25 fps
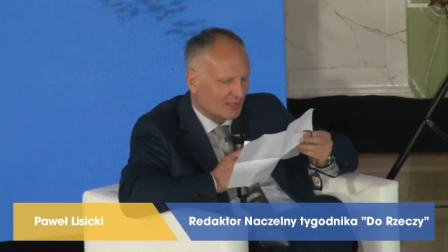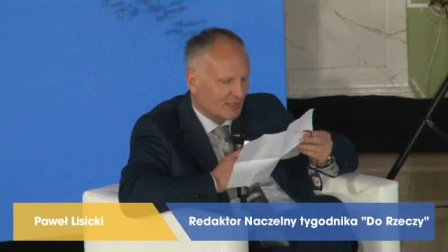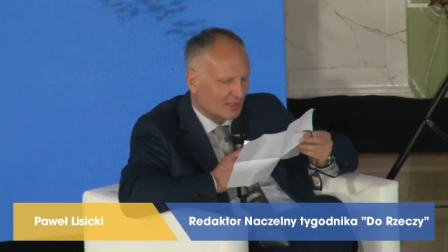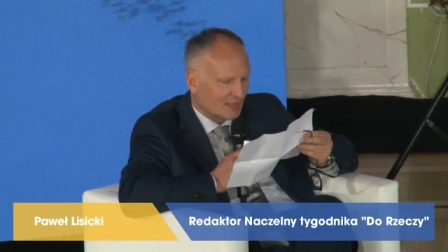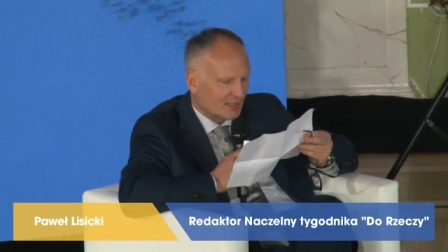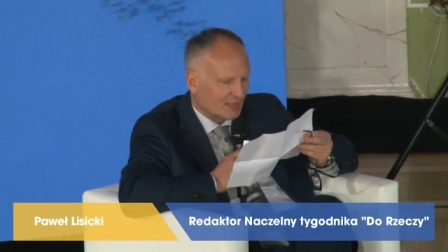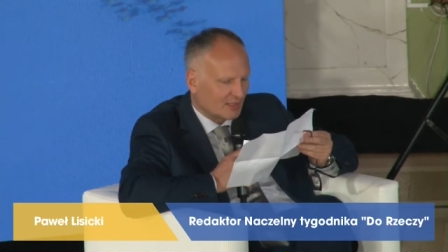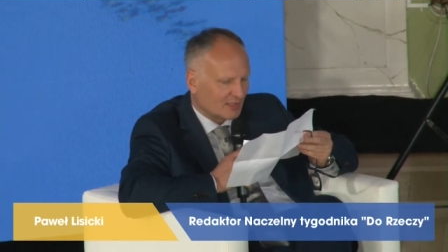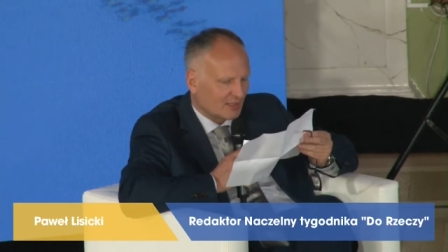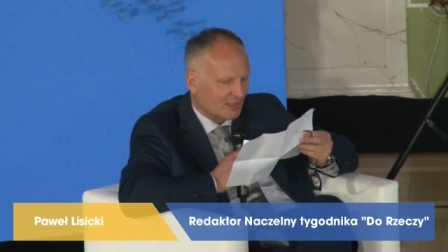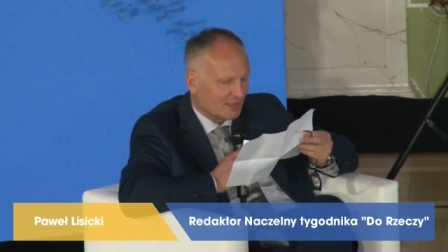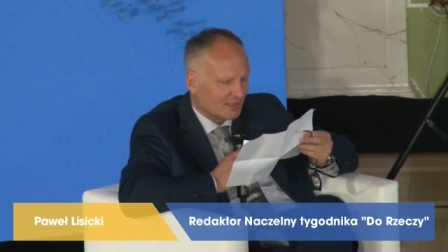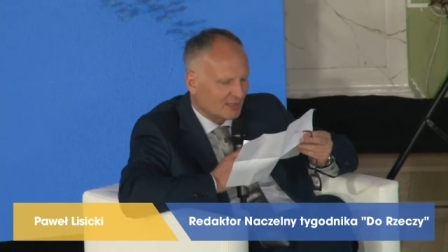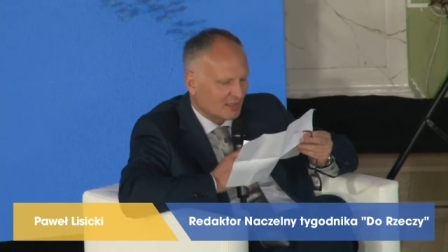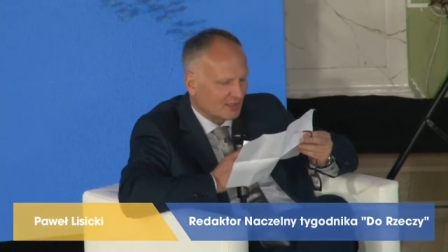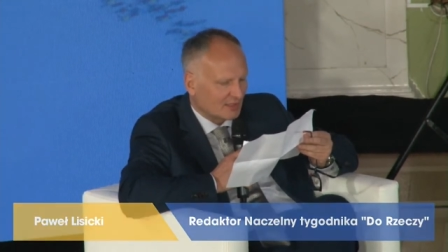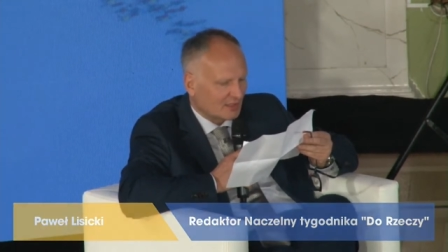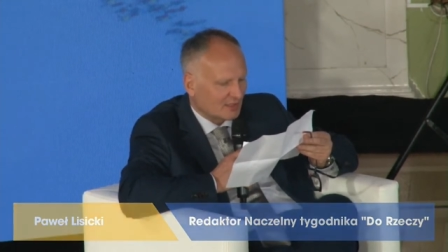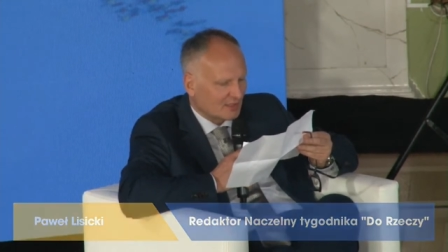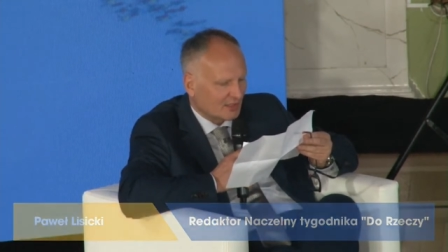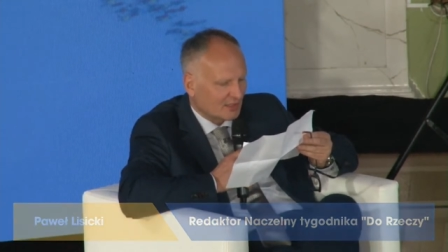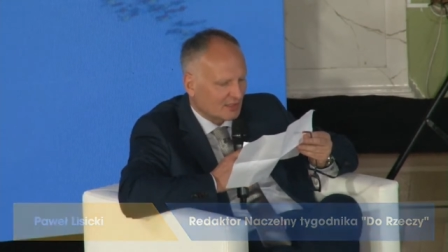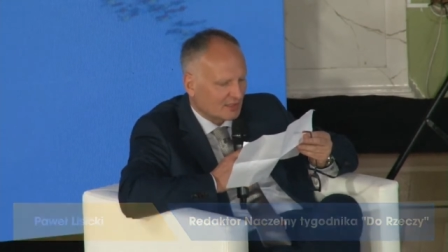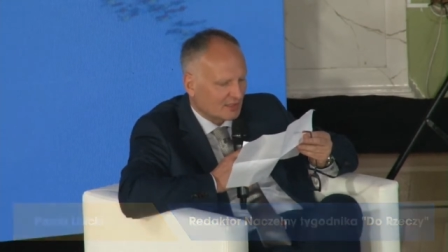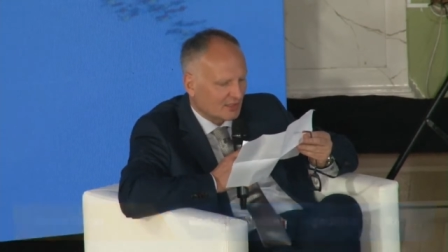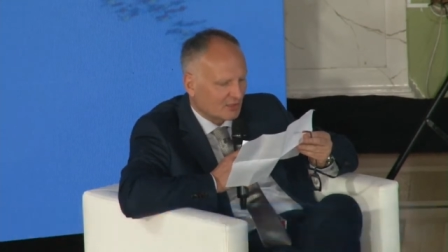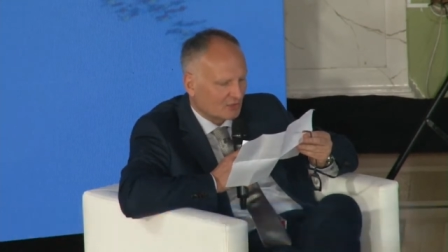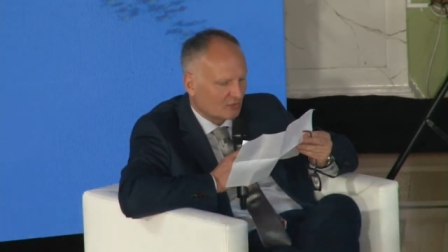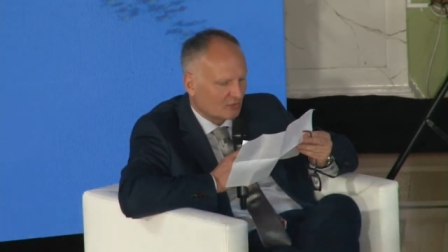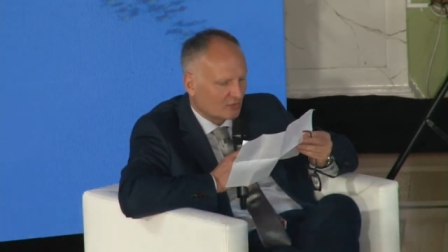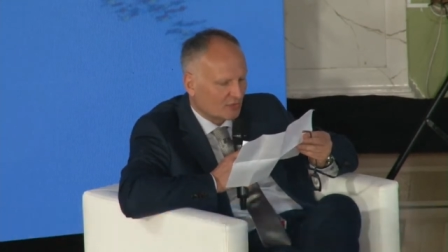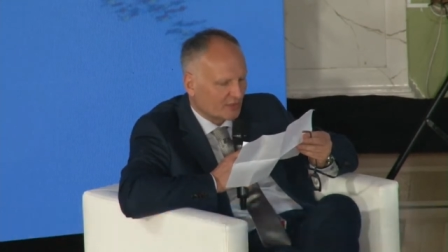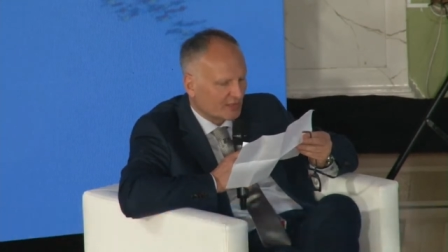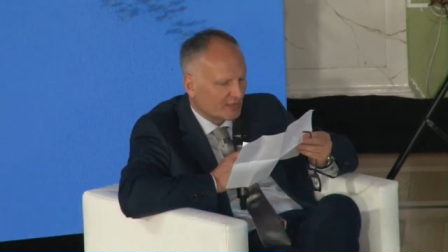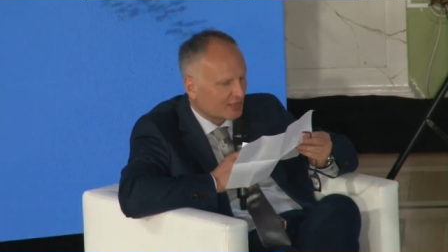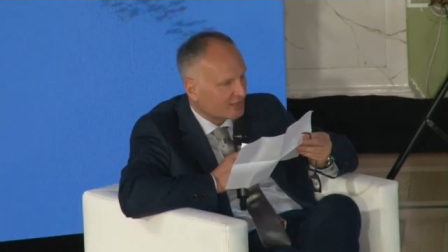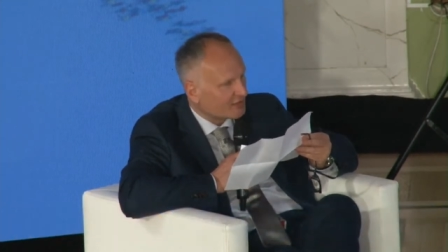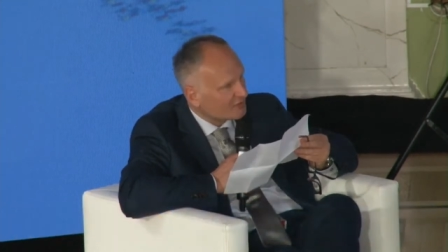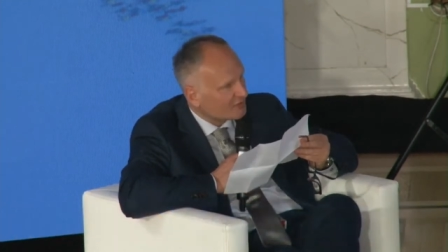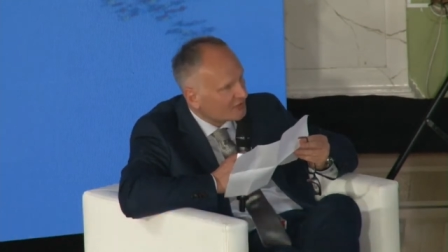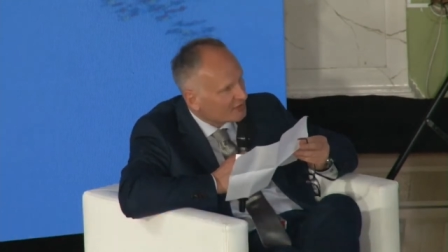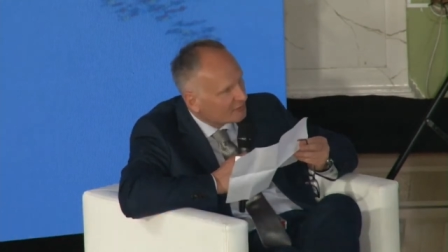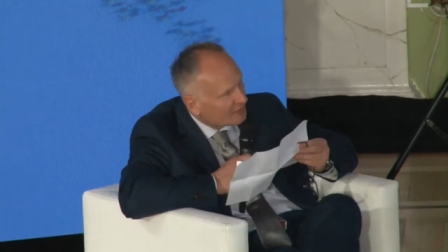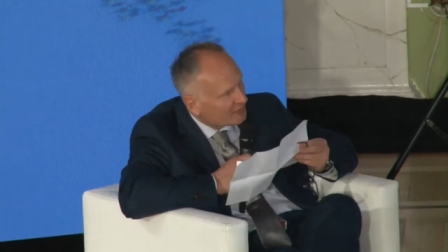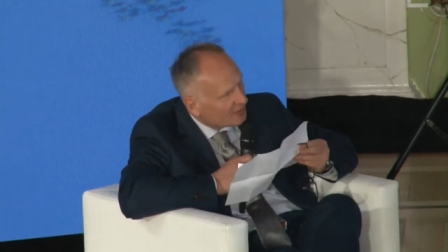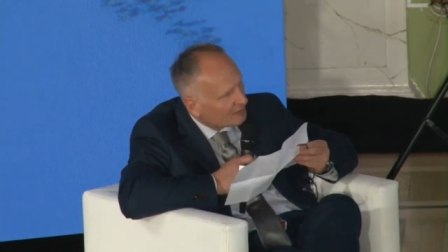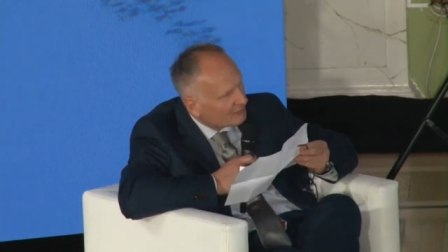Mr. Sebastian Kaleta,